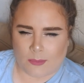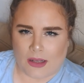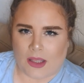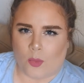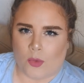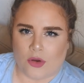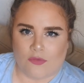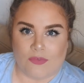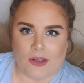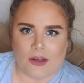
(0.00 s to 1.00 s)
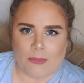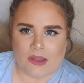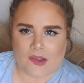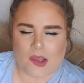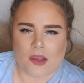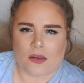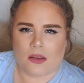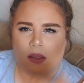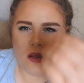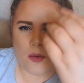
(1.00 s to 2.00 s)
smell like a weird vanilla biscuit.
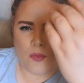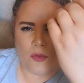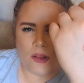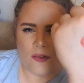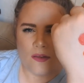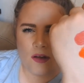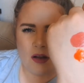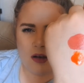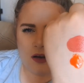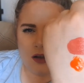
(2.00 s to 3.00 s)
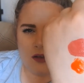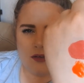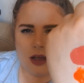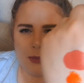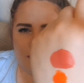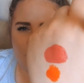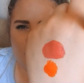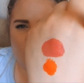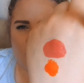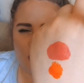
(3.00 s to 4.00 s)
So that's the color on top of
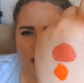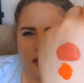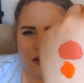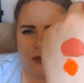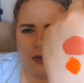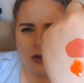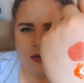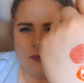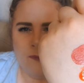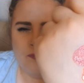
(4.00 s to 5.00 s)
the gel. There we go.